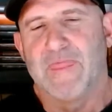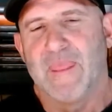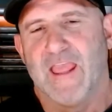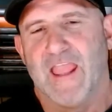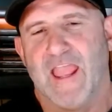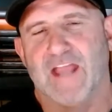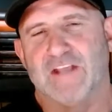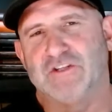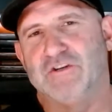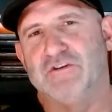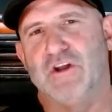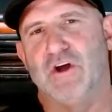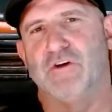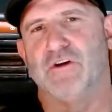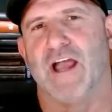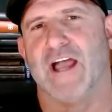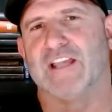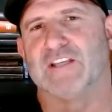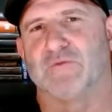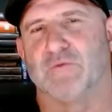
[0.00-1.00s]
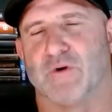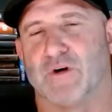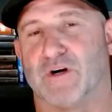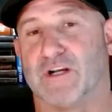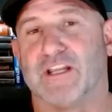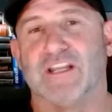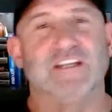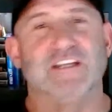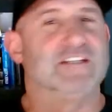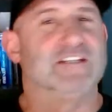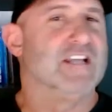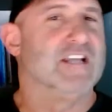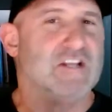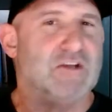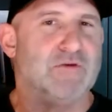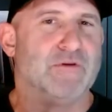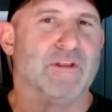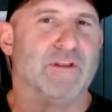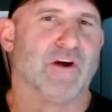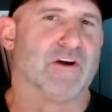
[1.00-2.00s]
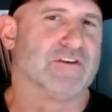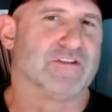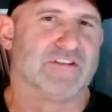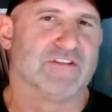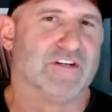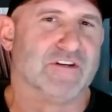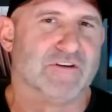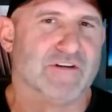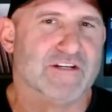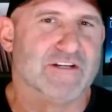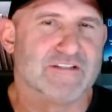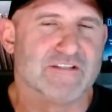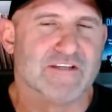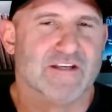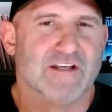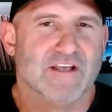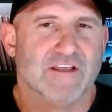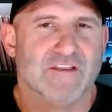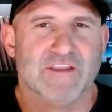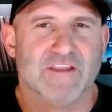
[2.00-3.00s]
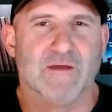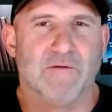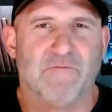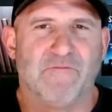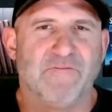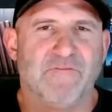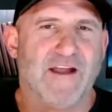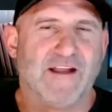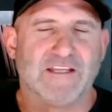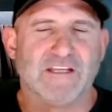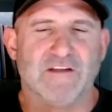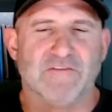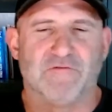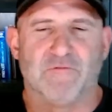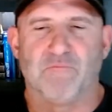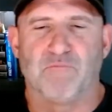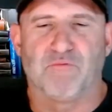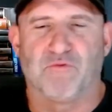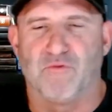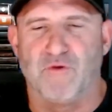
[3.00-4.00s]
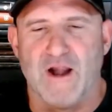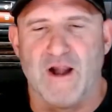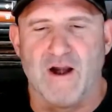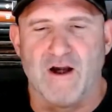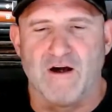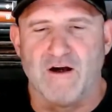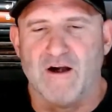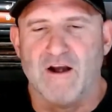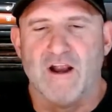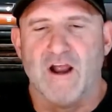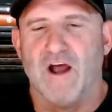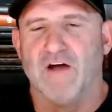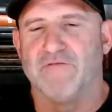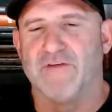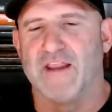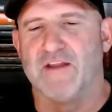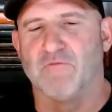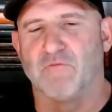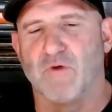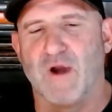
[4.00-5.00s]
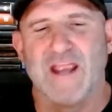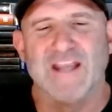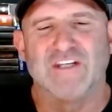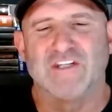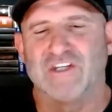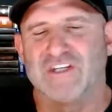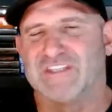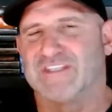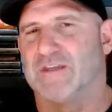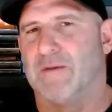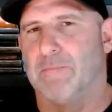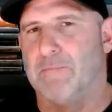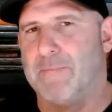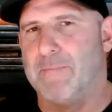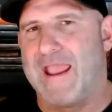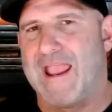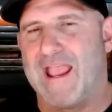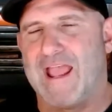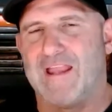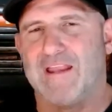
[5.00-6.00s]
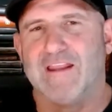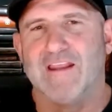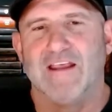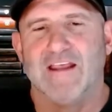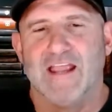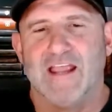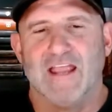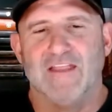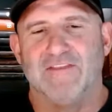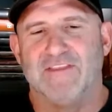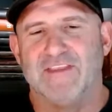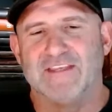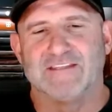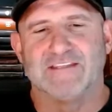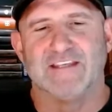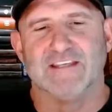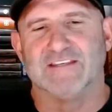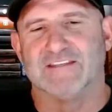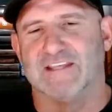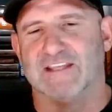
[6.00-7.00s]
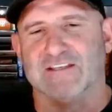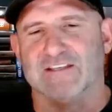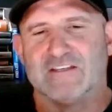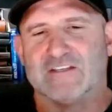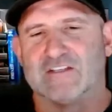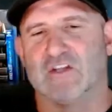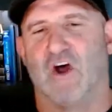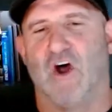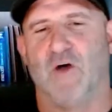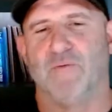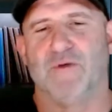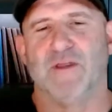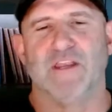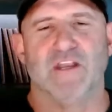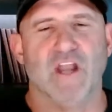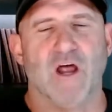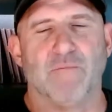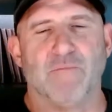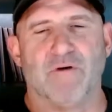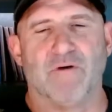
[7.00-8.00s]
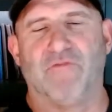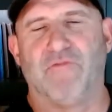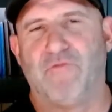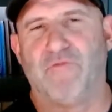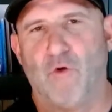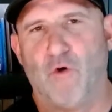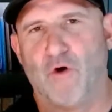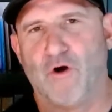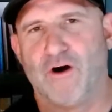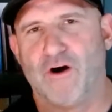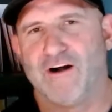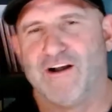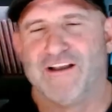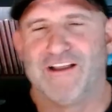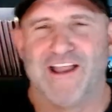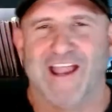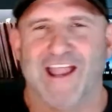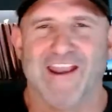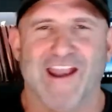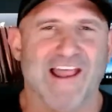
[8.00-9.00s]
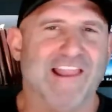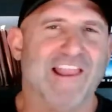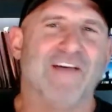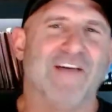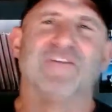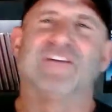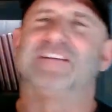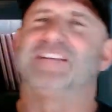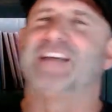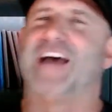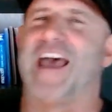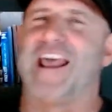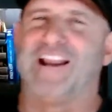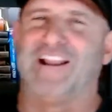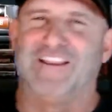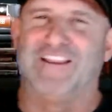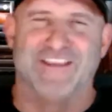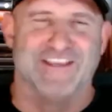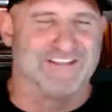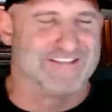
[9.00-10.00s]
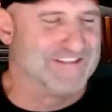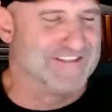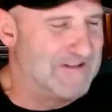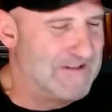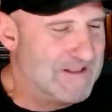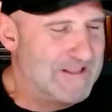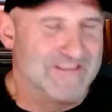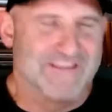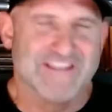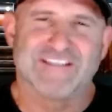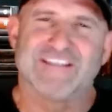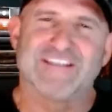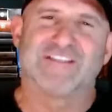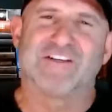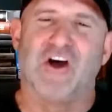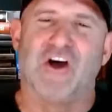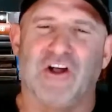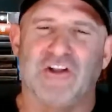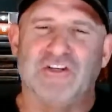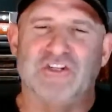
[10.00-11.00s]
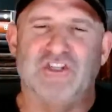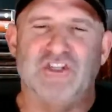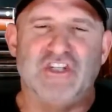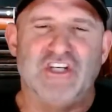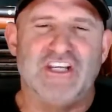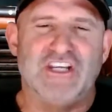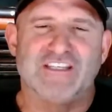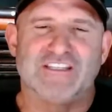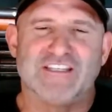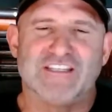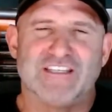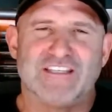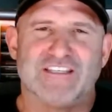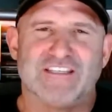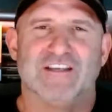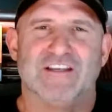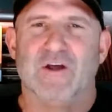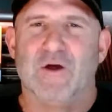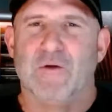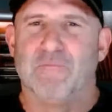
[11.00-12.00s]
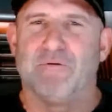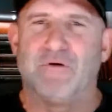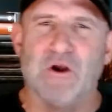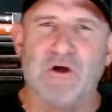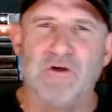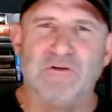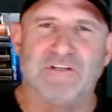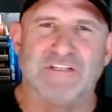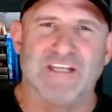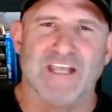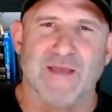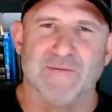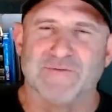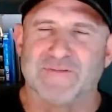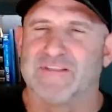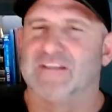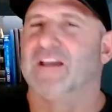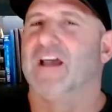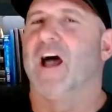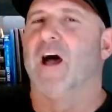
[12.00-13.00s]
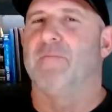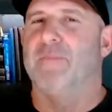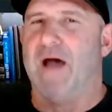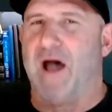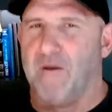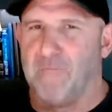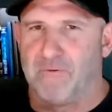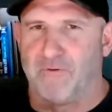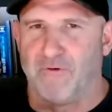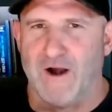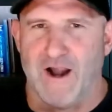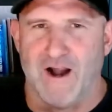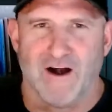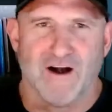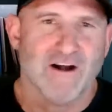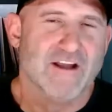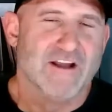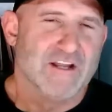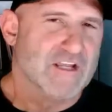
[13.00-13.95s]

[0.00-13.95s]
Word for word: As you know, guys, we're continuing our series, The Effective Prayer of a Righteous Man. And this is installment number four. And I love the title of this. This is called Jesus Pro Tips About Prayer.